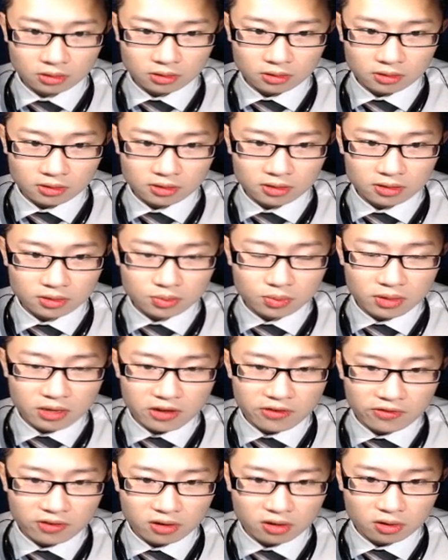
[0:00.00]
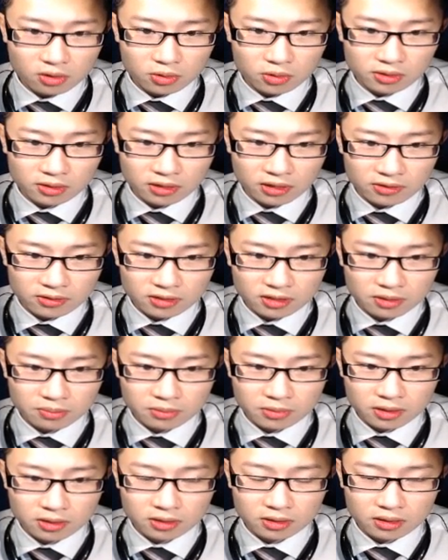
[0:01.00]
Since we have a closing if
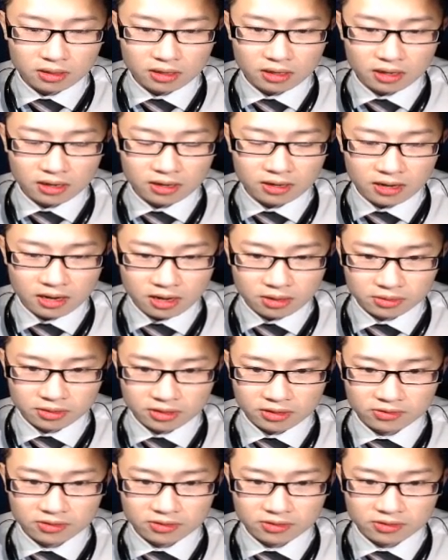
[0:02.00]
statement and else if